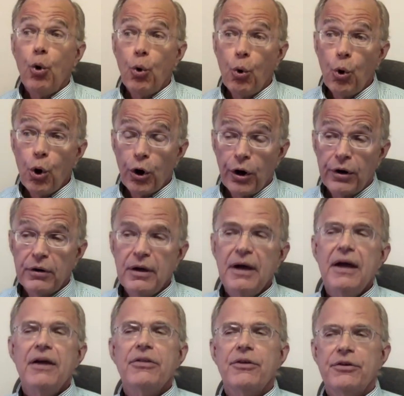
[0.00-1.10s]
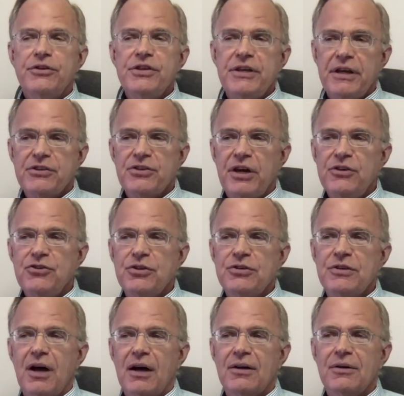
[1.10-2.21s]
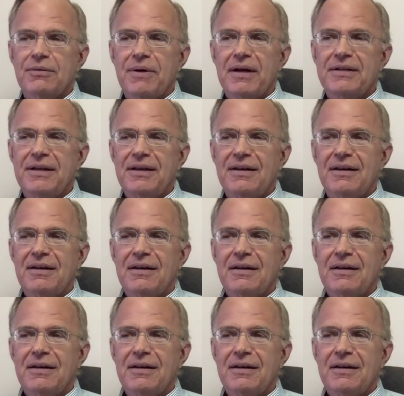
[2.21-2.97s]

or their TSH is not correcting,